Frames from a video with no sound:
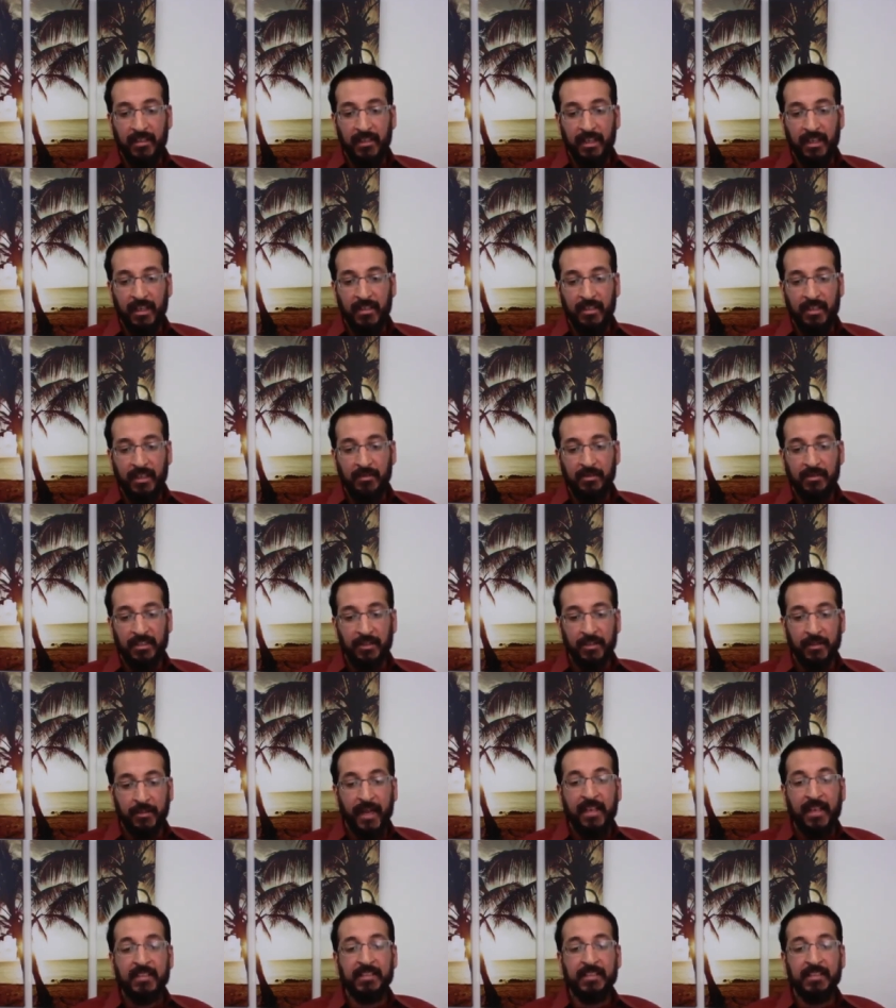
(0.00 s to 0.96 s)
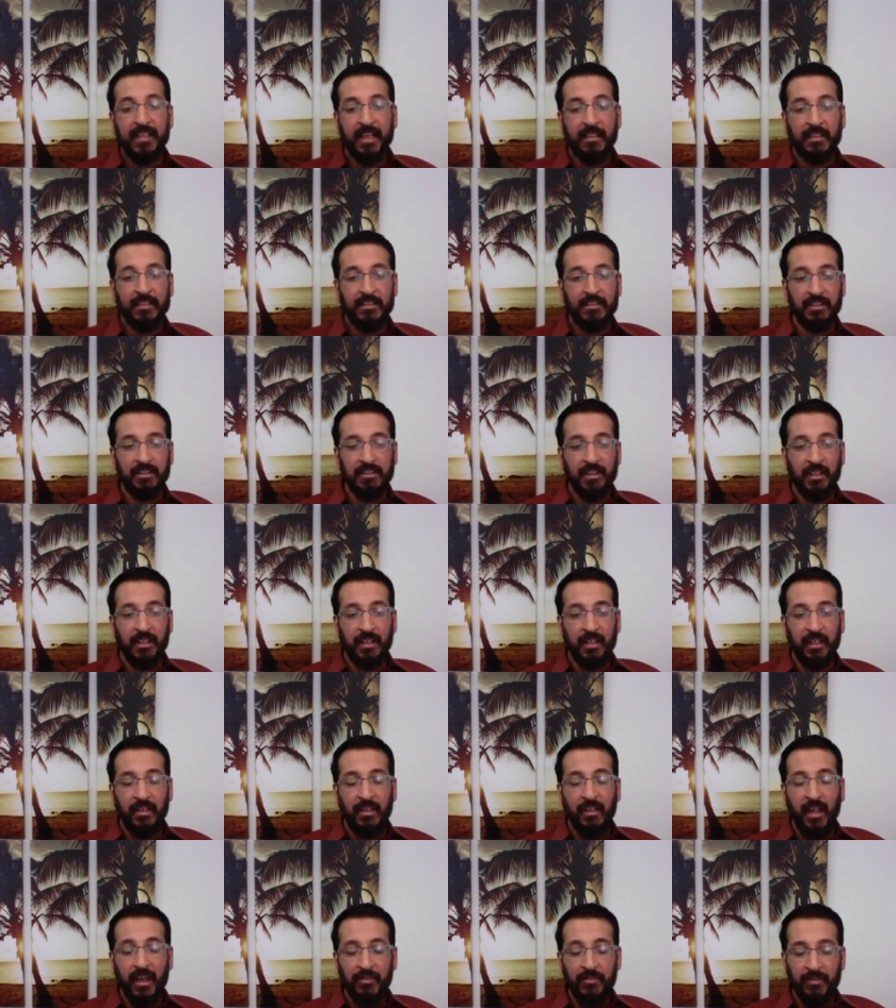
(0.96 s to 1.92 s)
really ransacked a
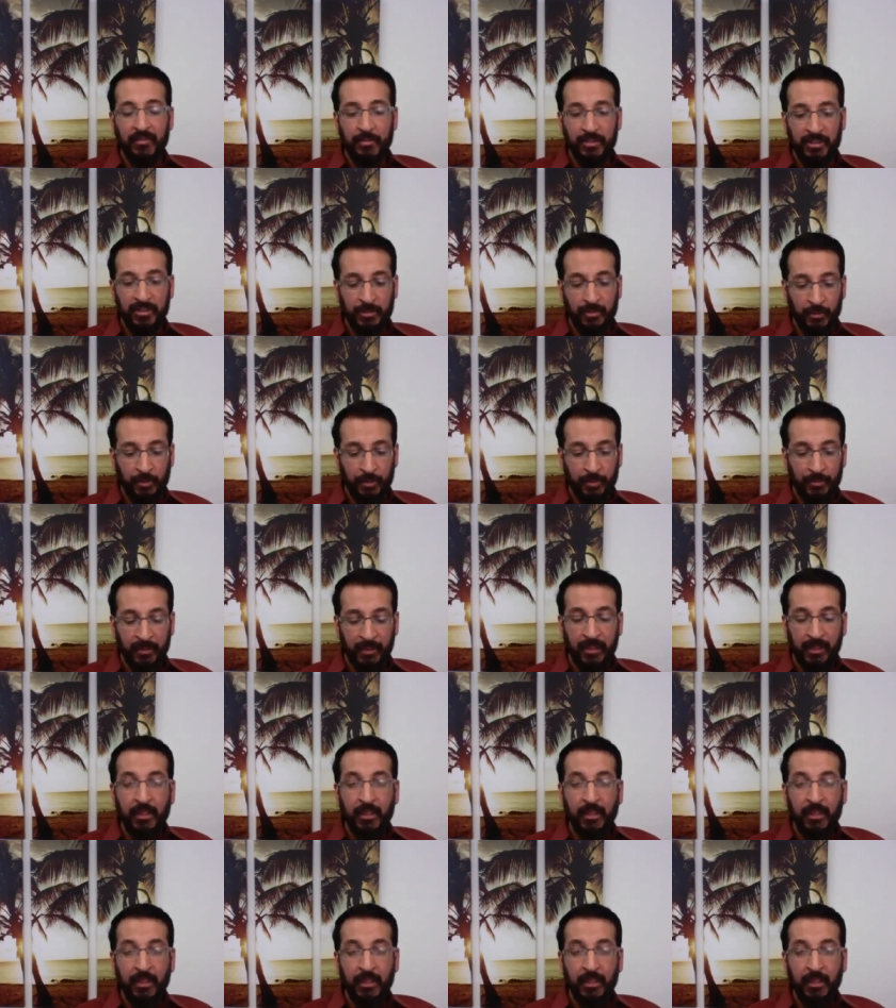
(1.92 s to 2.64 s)
lot of the Muslim Ummah.